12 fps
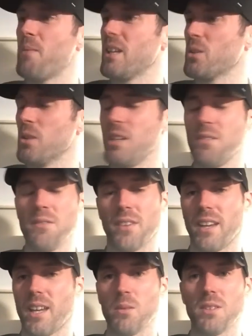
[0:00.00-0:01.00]
I mean, I don't even
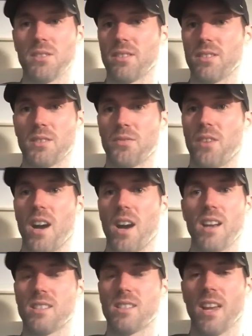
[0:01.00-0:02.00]
think it was as far
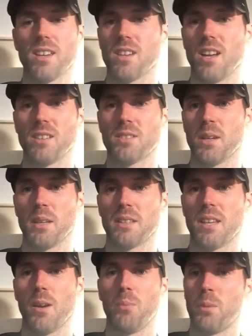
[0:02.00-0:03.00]
as 6 yards out. I
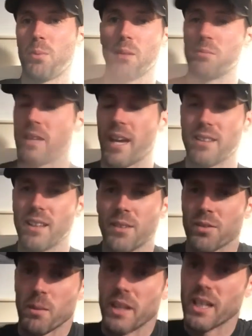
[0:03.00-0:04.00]
tell people I'm deadly
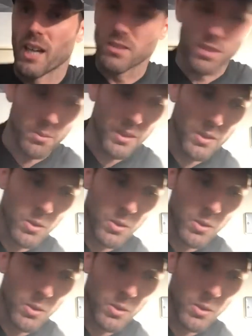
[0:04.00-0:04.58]
from a yard out with no